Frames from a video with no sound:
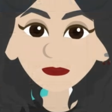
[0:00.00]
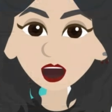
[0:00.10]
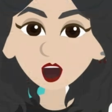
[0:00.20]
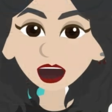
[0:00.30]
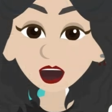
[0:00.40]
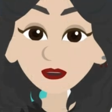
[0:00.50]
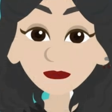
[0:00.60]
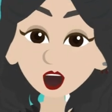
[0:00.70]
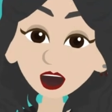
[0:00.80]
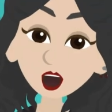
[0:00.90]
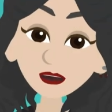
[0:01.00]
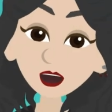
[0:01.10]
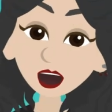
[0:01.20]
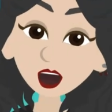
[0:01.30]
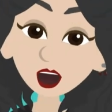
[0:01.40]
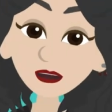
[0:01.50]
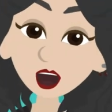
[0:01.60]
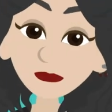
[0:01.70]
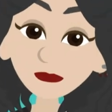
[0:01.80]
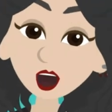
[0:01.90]
Now that we've seen how John
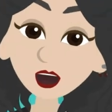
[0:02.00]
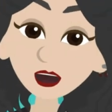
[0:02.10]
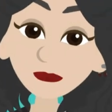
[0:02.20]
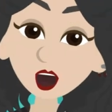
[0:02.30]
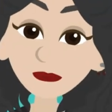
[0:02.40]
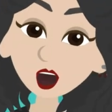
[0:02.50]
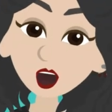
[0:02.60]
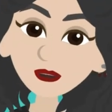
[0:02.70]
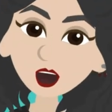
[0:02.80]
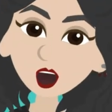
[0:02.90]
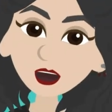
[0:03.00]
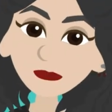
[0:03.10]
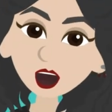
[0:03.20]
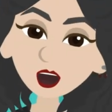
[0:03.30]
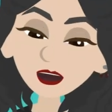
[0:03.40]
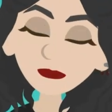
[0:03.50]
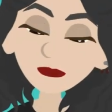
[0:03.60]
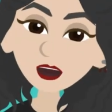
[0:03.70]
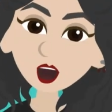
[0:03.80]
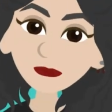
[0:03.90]
uses smart home technology in his home,
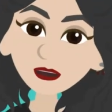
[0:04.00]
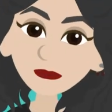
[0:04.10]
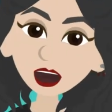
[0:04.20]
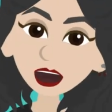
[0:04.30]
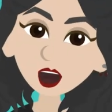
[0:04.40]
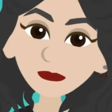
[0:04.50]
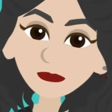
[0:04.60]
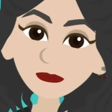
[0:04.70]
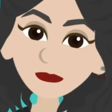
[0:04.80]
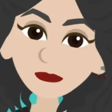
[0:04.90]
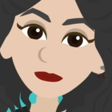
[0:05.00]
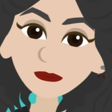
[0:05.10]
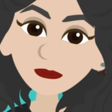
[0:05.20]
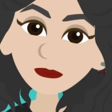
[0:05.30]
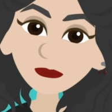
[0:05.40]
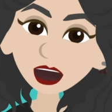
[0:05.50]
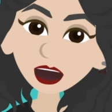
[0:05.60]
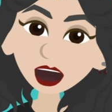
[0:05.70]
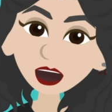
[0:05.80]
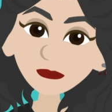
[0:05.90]
let's meet Sam. Sam
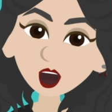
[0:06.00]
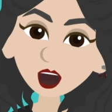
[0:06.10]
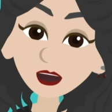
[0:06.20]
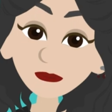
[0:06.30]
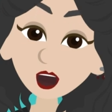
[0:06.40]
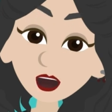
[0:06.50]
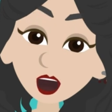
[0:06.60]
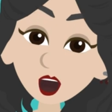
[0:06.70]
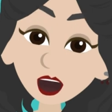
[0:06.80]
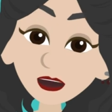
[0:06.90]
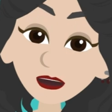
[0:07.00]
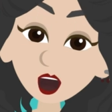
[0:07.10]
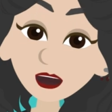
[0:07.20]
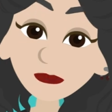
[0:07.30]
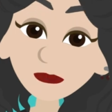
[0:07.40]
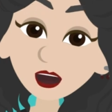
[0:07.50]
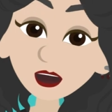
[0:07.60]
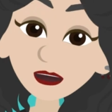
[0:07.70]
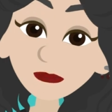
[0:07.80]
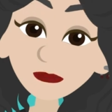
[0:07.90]
is a 22 year old college
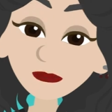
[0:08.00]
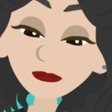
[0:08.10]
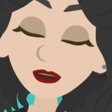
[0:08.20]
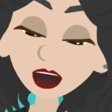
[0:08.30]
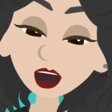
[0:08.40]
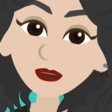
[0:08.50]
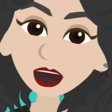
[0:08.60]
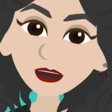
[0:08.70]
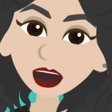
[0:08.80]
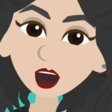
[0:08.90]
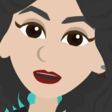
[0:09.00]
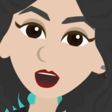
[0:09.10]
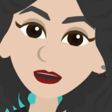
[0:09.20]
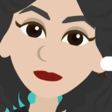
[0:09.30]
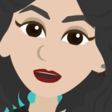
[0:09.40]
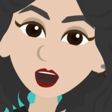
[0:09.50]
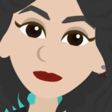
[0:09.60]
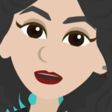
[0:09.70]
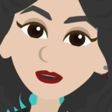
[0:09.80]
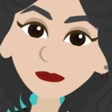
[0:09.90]
student who lives in off campus
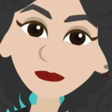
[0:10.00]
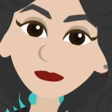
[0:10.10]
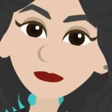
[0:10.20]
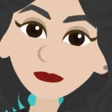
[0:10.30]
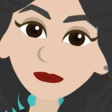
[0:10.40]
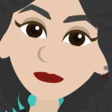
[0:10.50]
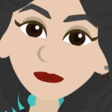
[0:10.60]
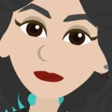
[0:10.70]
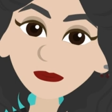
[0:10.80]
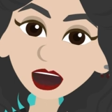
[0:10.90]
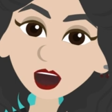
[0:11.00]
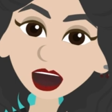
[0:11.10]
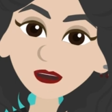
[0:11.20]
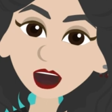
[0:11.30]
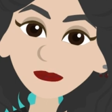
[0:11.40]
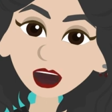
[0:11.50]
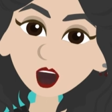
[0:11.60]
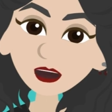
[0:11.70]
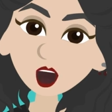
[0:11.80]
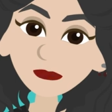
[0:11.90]
apartments. Sam has a
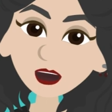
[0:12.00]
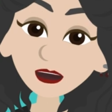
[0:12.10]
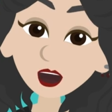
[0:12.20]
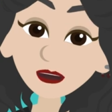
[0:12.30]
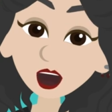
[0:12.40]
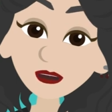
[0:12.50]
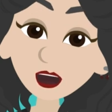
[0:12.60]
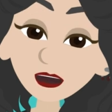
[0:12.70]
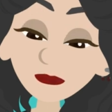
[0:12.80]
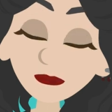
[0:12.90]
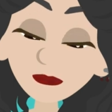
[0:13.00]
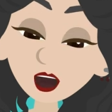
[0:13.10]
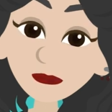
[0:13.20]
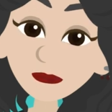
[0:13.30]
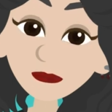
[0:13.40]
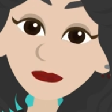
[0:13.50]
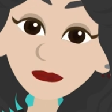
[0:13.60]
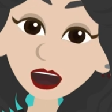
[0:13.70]
developmental disability, which affects